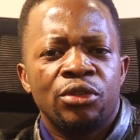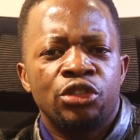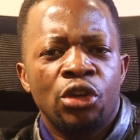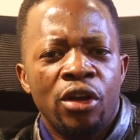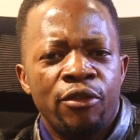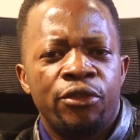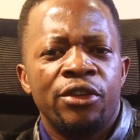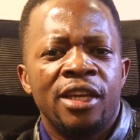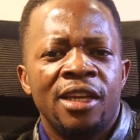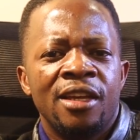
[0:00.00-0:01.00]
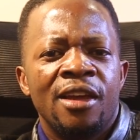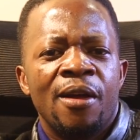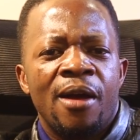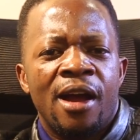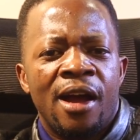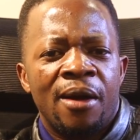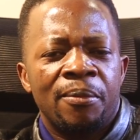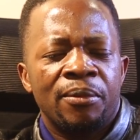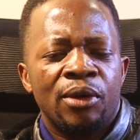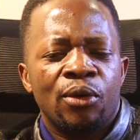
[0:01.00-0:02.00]
joyfully
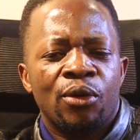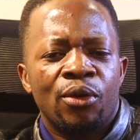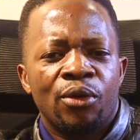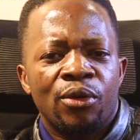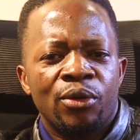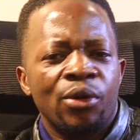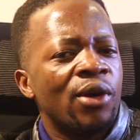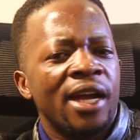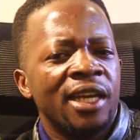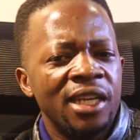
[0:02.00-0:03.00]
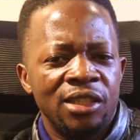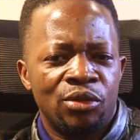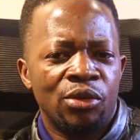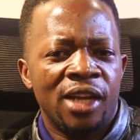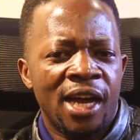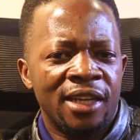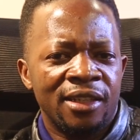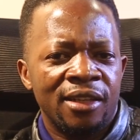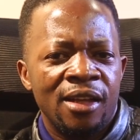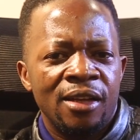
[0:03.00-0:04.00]
go ahead to
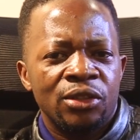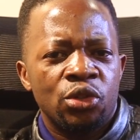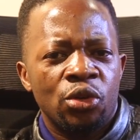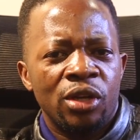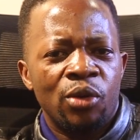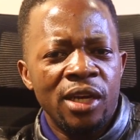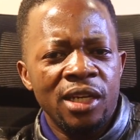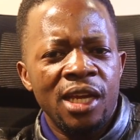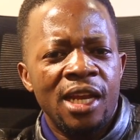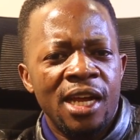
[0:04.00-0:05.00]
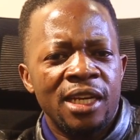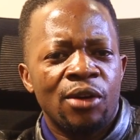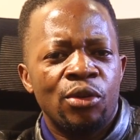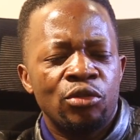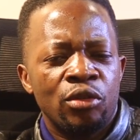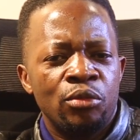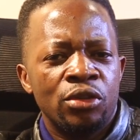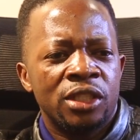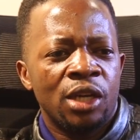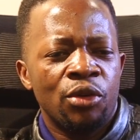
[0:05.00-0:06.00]
learn. So when a learner
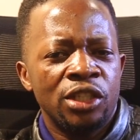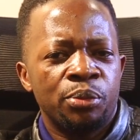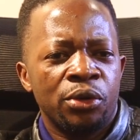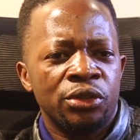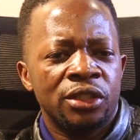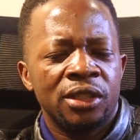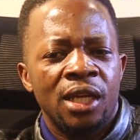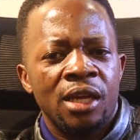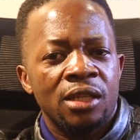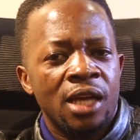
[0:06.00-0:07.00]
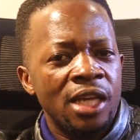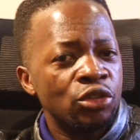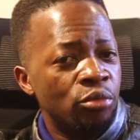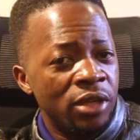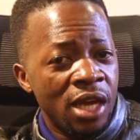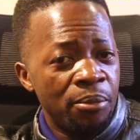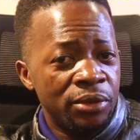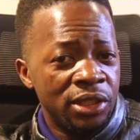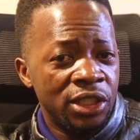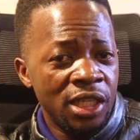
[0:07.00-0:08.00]
contributes a response, has to be
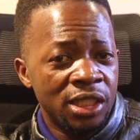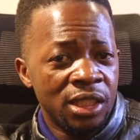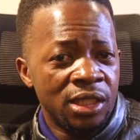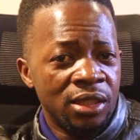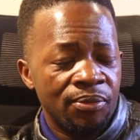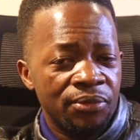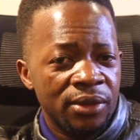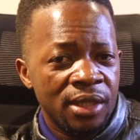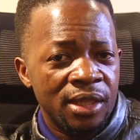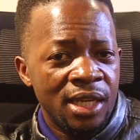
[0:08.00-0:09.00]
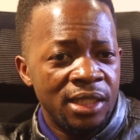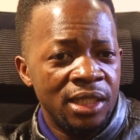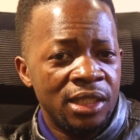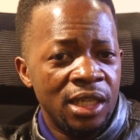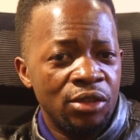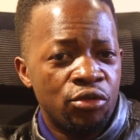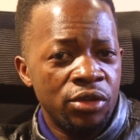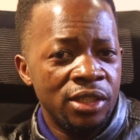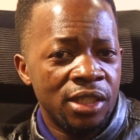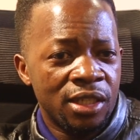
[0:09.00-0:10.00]
appreciated. That is
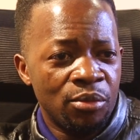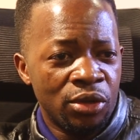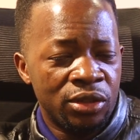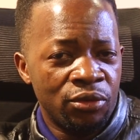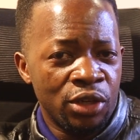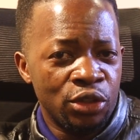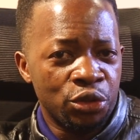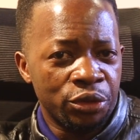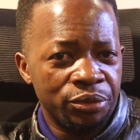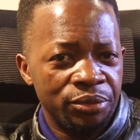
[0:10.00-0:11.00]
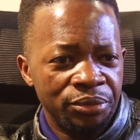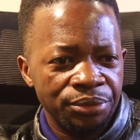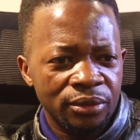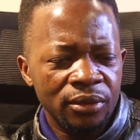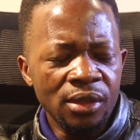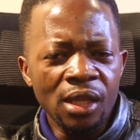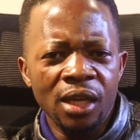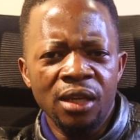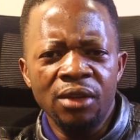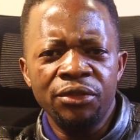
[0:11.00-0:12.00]
intrinsic motivation.
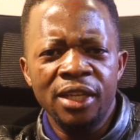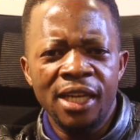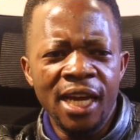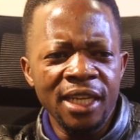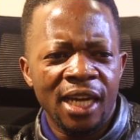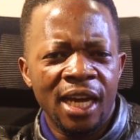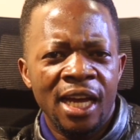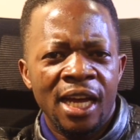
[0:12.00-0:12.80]
If the learner